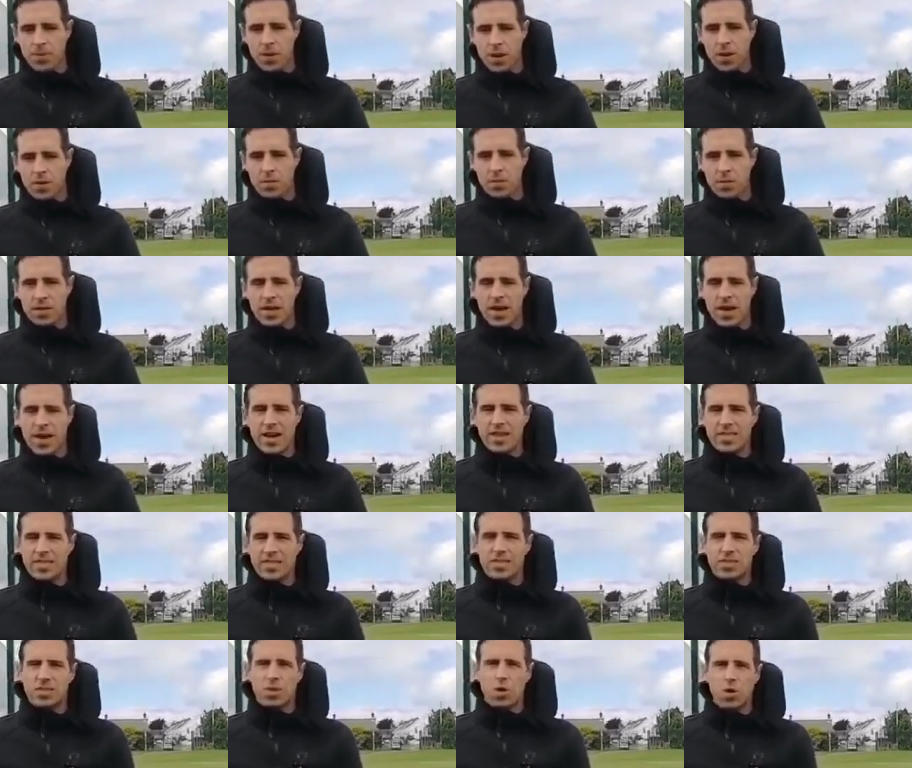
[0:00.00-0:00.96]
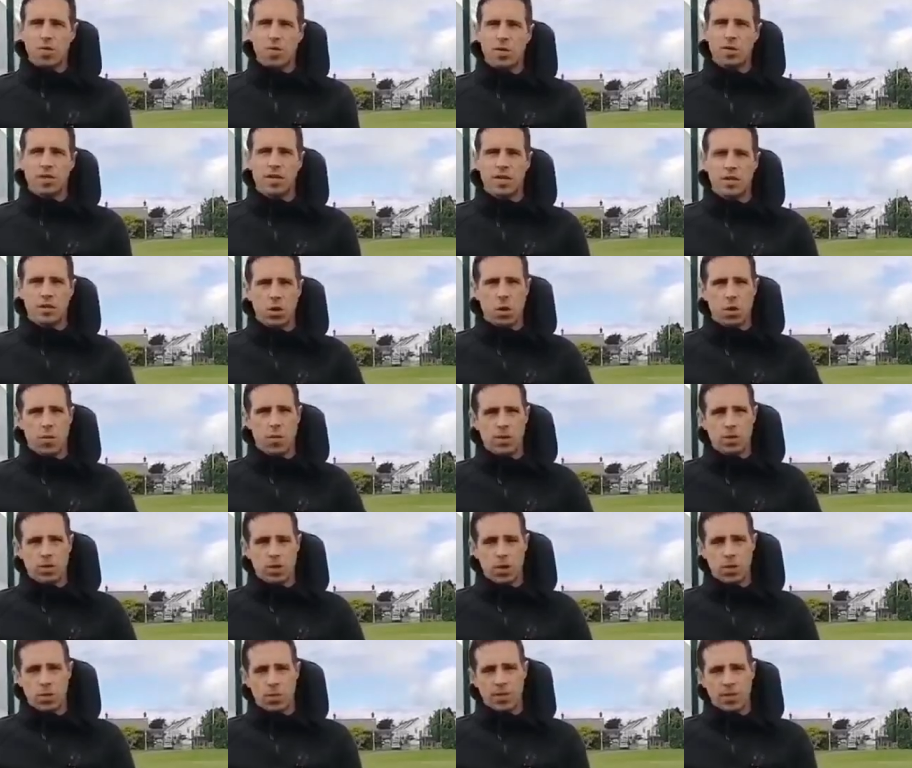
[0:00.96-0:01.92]
But yeah, it's always
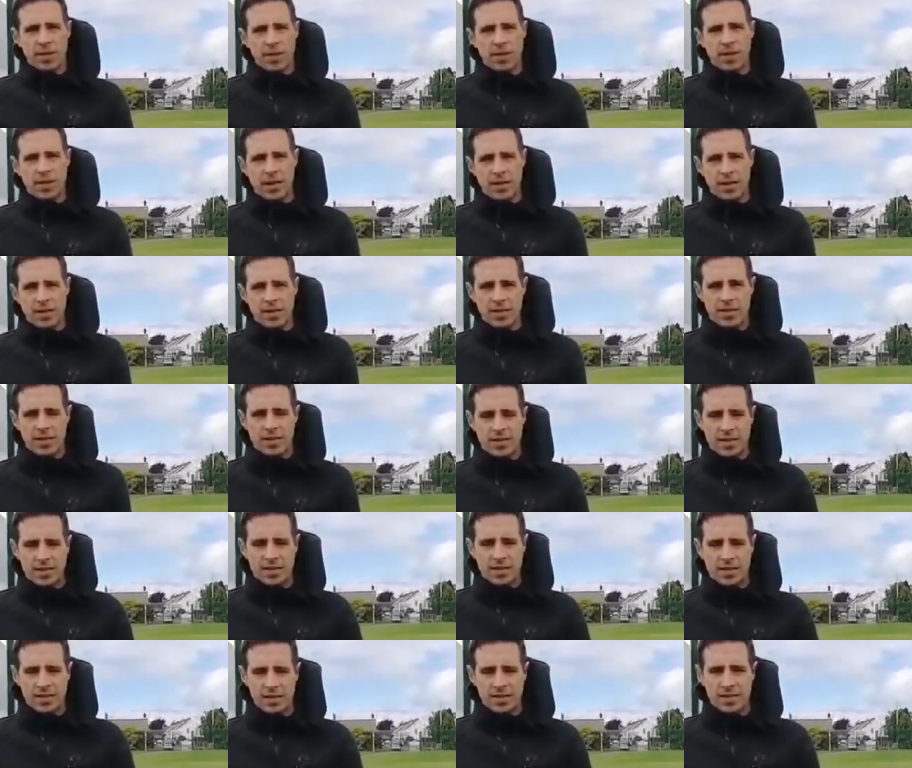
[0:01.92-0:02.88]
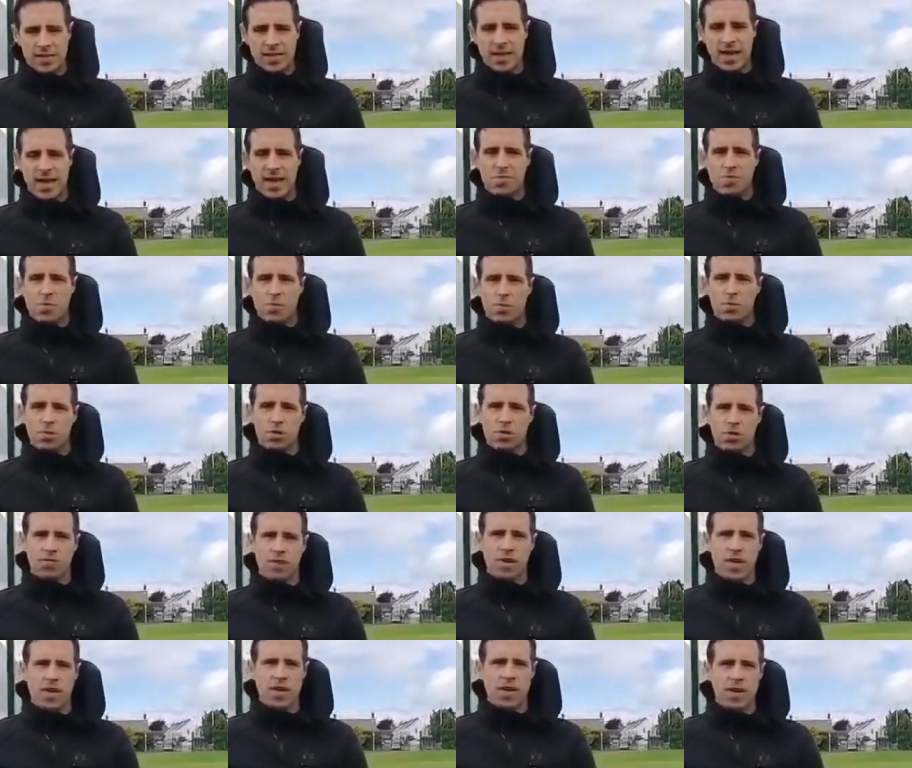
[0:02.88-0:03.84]
good, particularly in the down moments
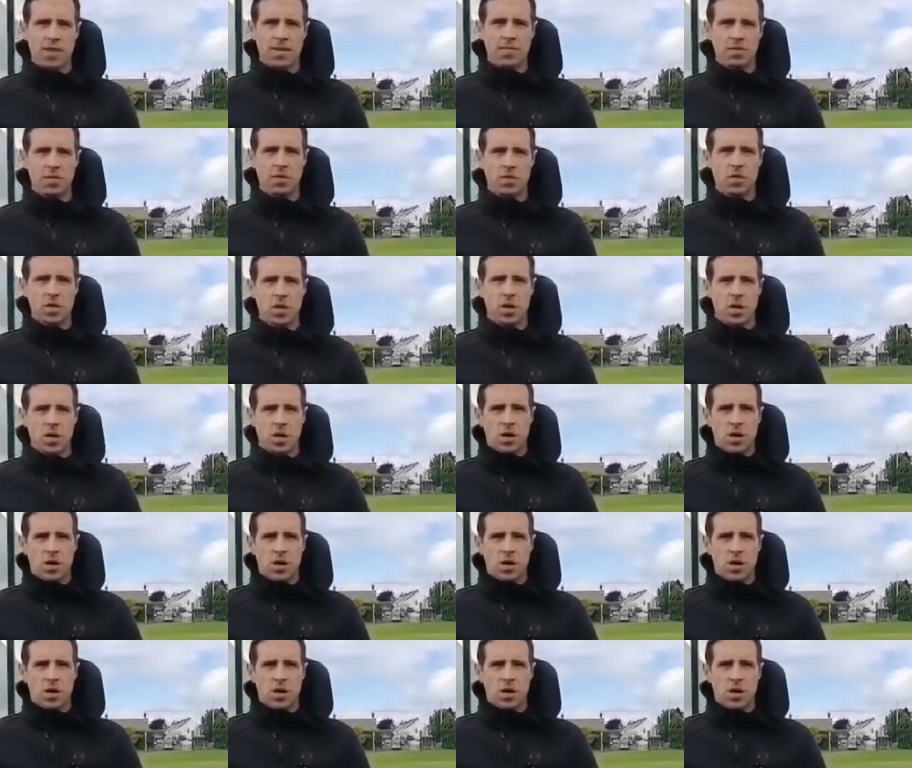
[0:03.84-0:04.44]
of games,